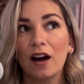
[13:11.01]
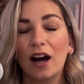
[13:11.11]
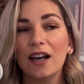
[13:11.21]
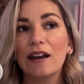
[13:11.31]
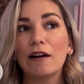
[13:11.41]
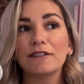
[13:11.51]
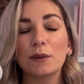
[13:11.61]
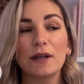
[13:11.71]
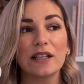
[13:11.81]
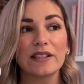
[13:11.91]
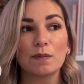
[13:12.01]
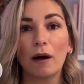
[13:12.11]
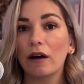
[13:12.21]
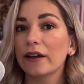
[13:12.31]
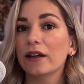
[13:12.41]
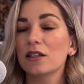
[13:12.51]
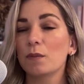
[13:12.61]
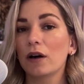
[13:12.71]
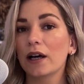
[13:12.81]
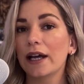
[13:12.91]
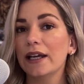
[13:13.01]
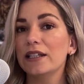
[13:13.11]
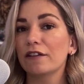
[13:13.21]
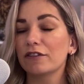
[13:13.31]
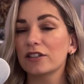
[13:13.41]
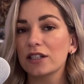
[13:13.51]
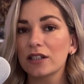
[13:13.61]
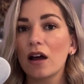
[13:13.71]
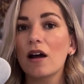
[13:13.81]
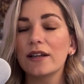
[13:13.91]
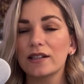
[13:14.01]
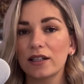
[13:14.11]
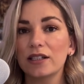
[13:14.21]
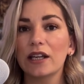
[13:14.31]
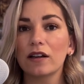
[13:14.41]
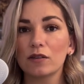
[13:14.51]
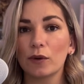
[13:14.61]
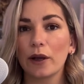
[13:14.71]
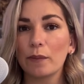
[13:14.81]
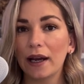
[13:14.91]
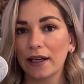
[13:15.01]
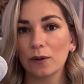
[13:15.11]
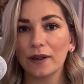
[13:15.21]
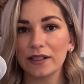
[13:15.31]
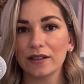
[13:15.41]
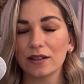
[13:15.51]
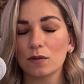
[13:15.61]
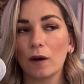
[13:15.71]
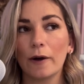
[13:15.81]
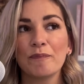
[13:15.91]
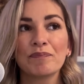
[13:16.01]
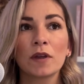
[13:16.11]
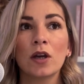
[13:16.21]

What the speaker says: I love to be inspired by different designs and interiors when I'm planning weddings as well.